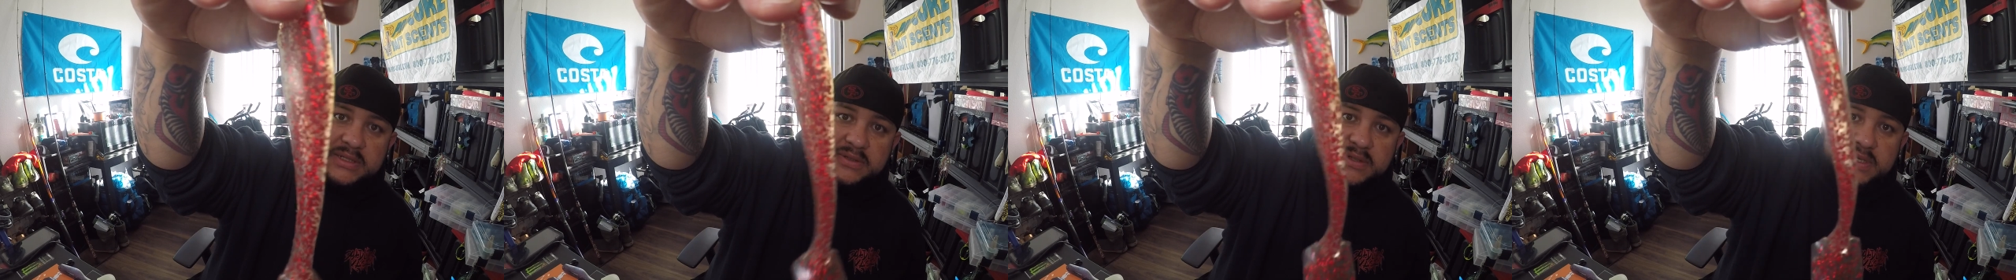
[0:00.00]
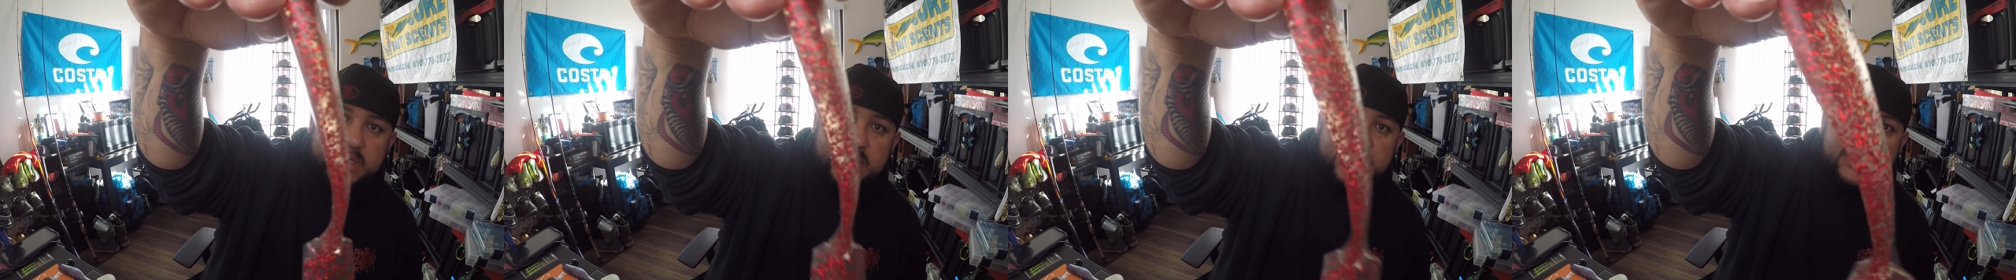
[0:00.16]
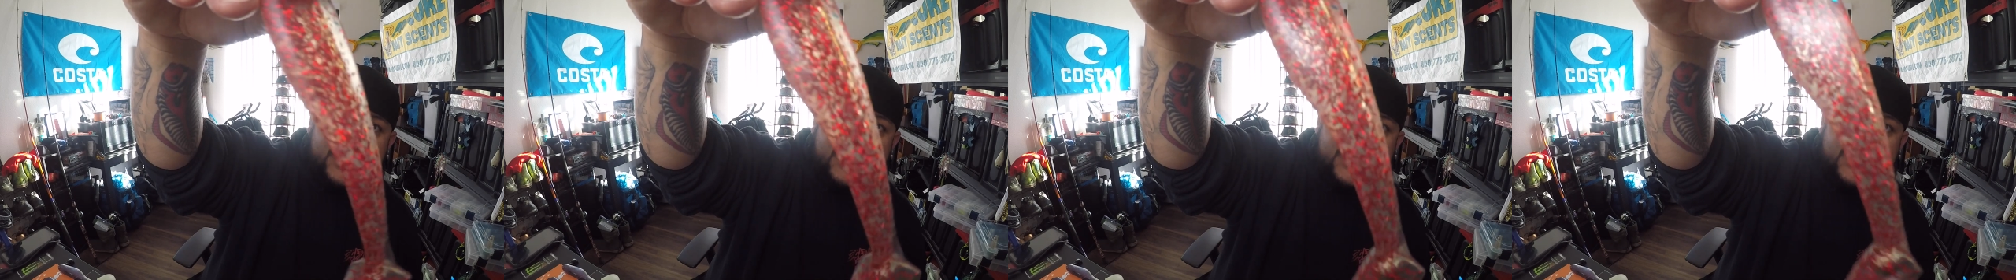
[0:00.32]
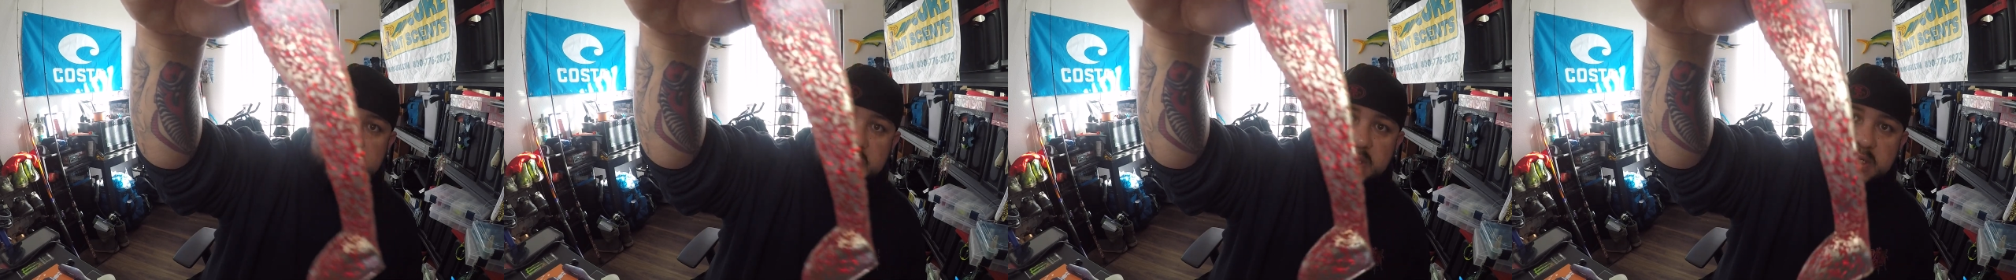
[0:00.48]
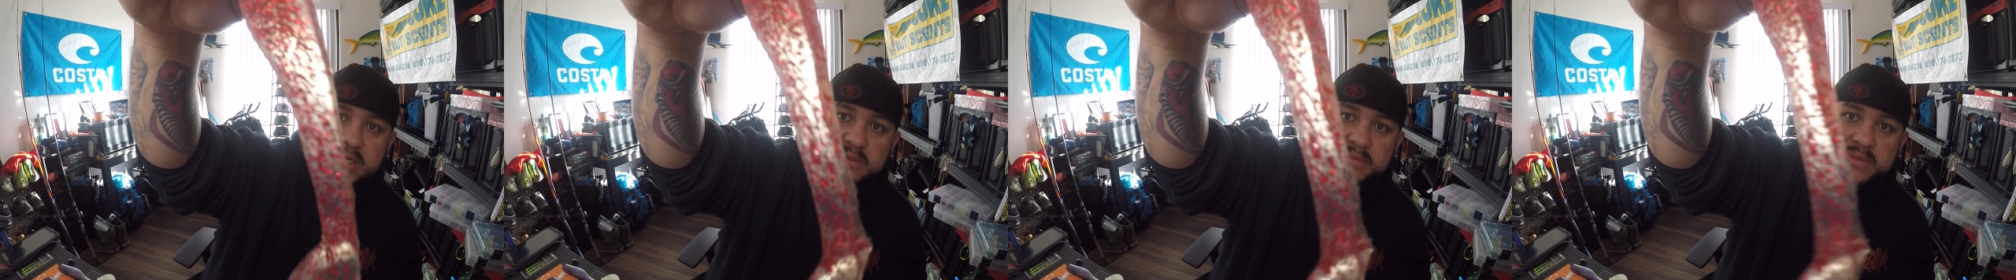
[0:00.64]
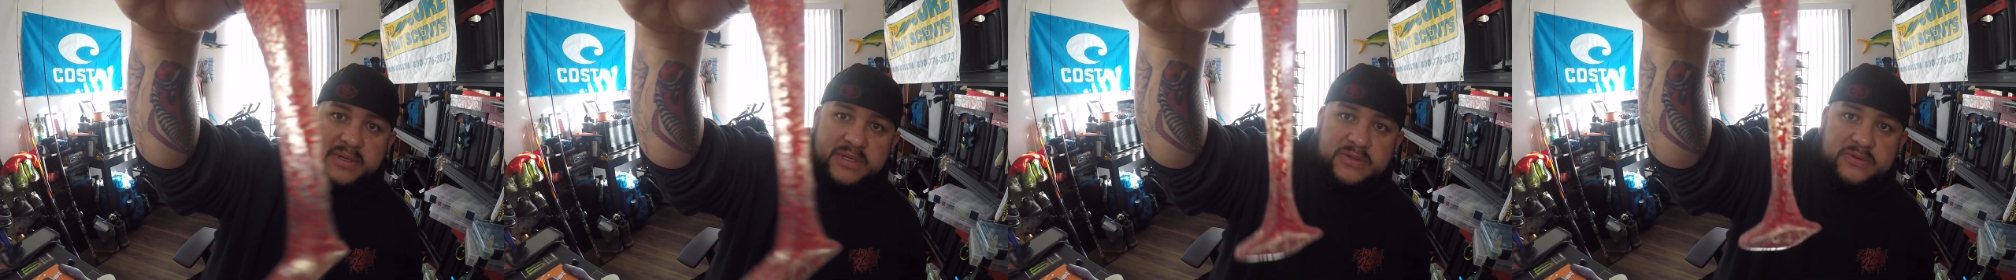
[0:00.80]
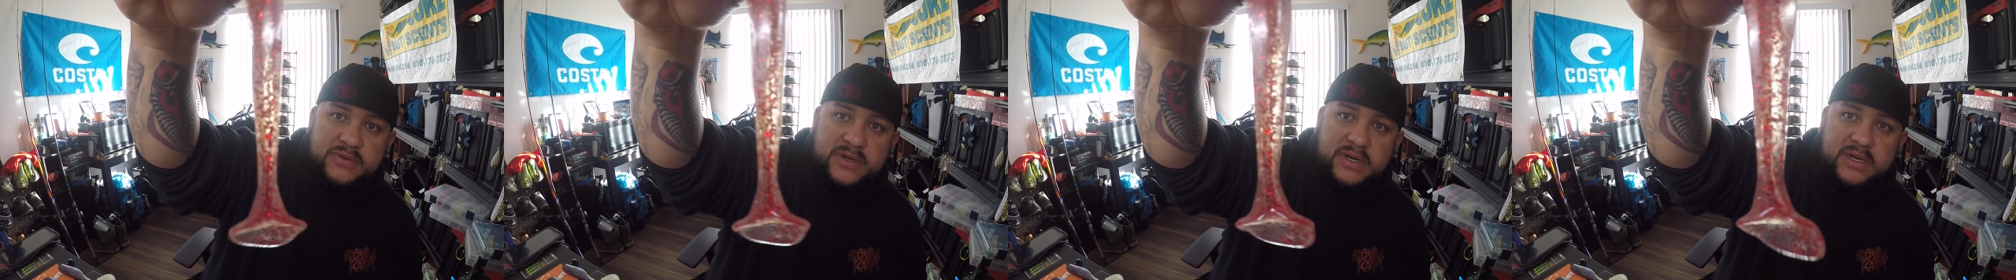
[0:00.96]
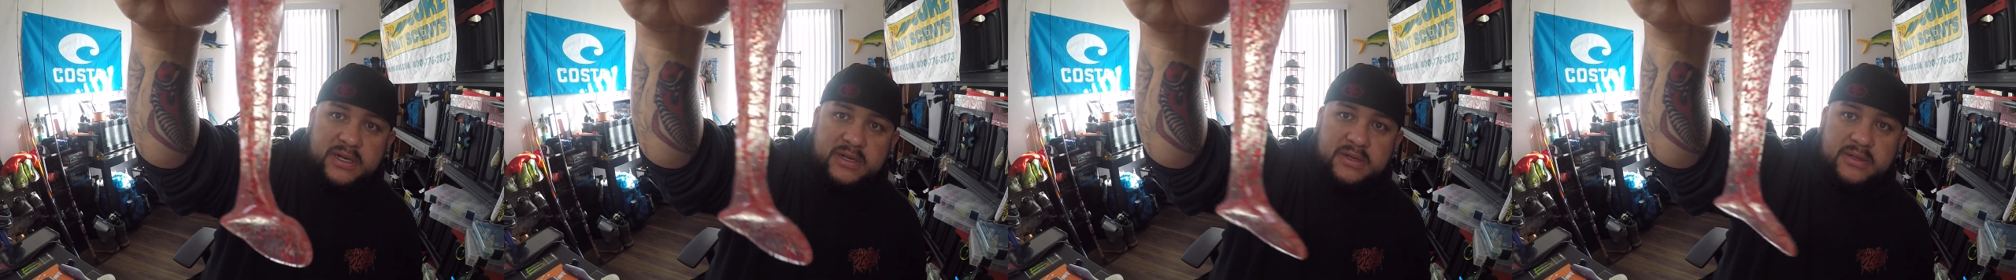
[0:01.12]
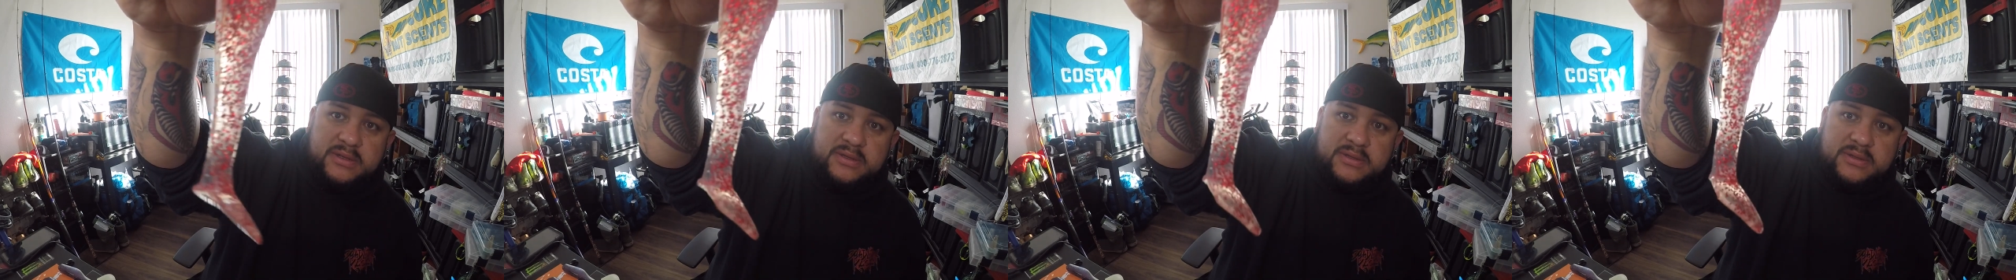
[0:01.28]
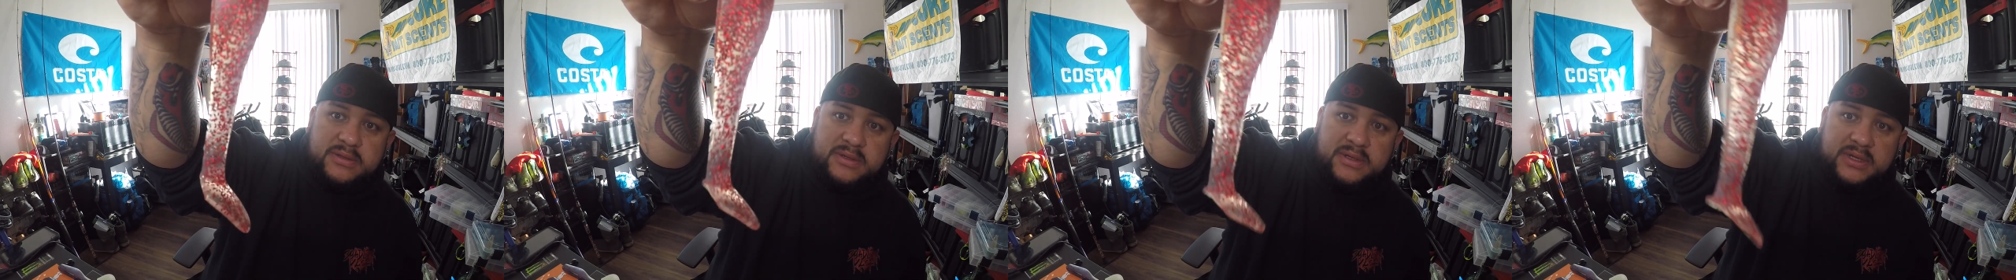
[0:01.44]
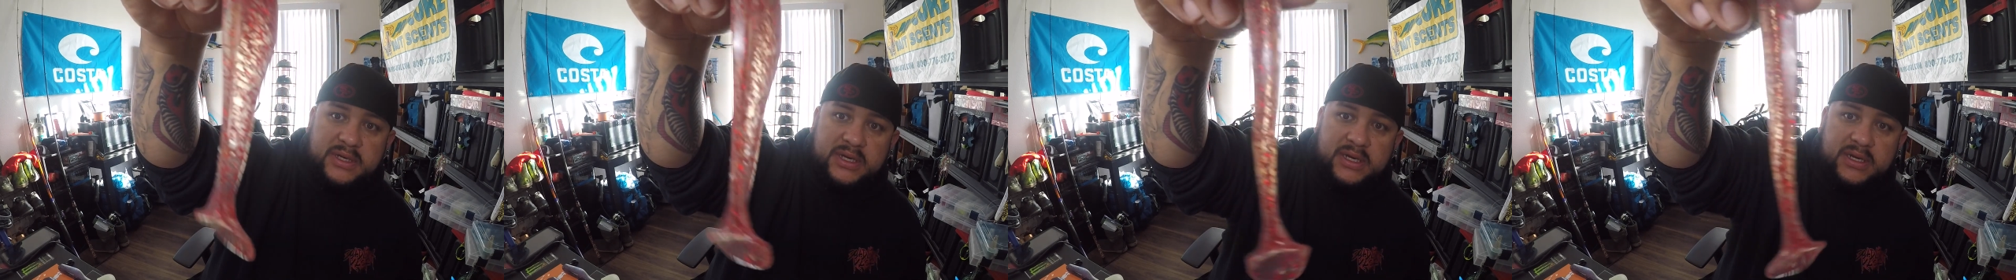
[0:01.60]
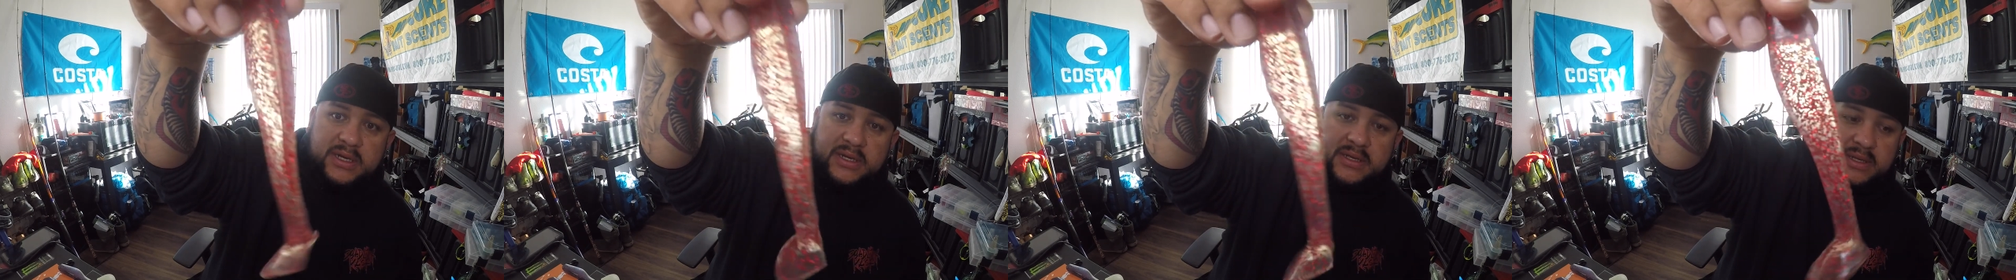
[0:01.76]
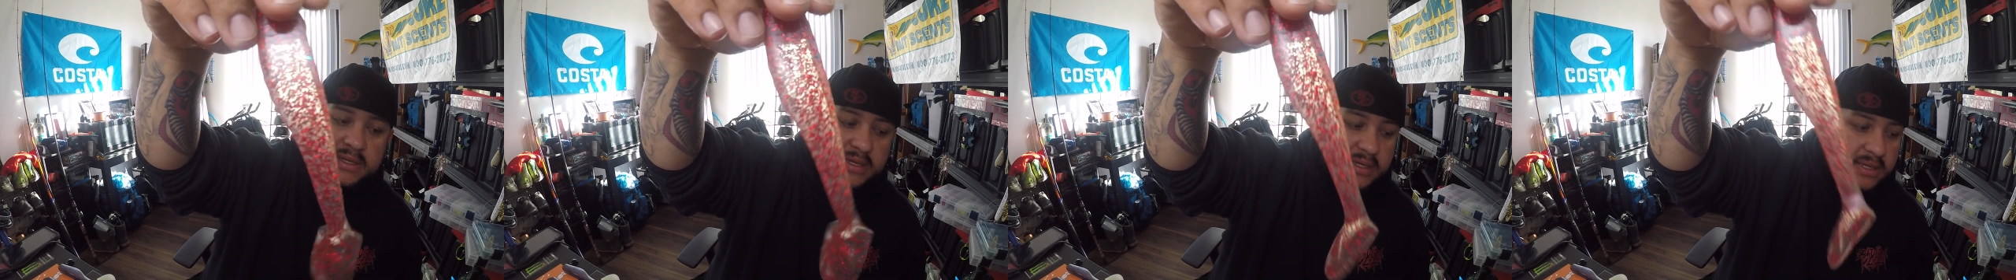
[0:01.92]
will eat this thing up as well. Okay?